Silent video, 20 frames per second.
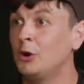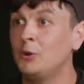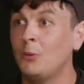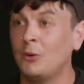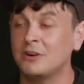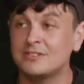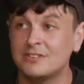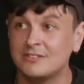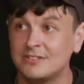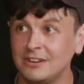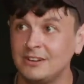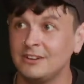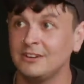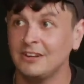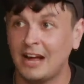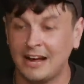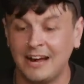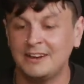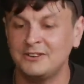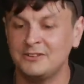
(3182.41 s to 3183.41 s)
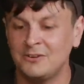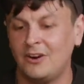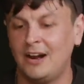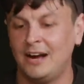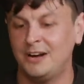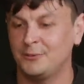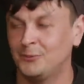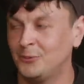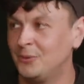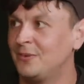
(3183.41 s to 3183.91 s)
who still had not
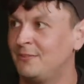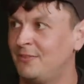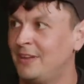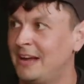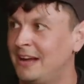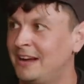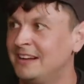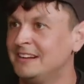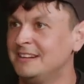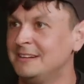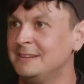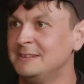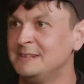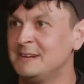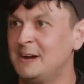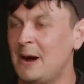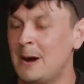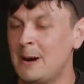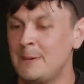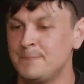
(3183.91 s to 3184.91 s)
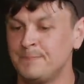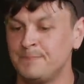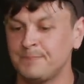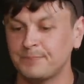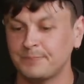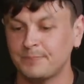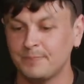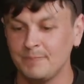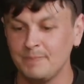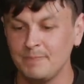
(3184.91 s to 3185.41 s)
had all of their um,
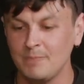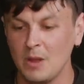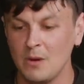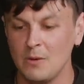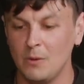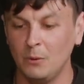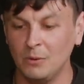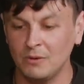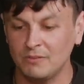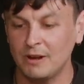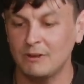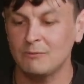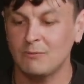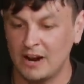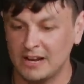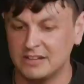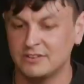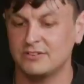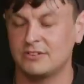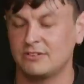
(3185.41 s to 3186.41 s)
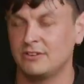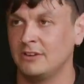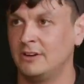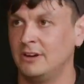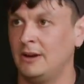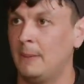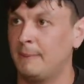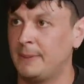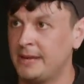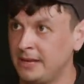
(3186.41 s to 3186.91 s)
all of their rights
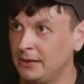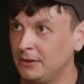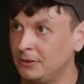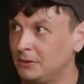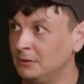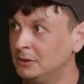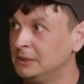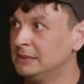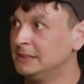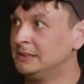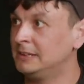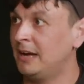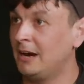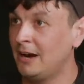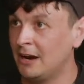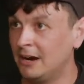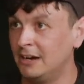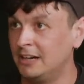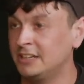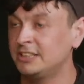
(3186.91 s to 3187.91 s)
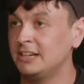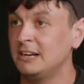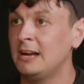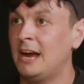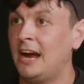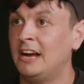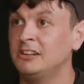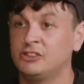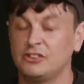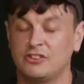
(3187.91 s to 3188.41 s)
to appeal heard,
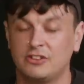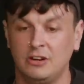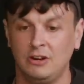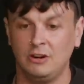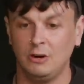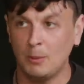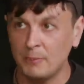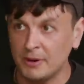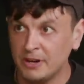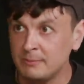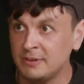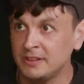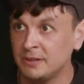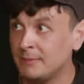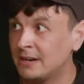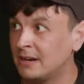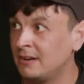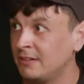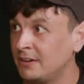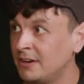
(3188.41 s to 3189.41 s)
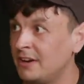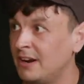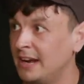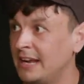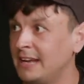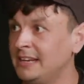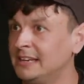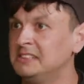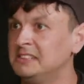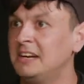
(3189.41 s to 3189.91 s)
and just lobbing them in the middle of the
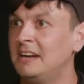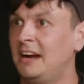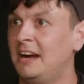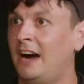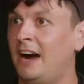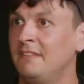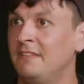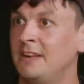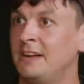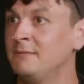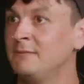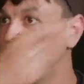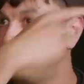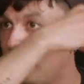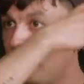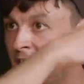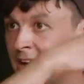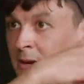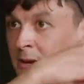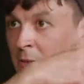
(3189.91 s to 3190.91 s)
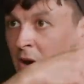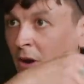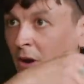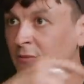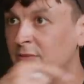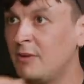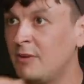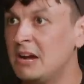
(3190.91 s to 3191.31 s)
night and then flying them off.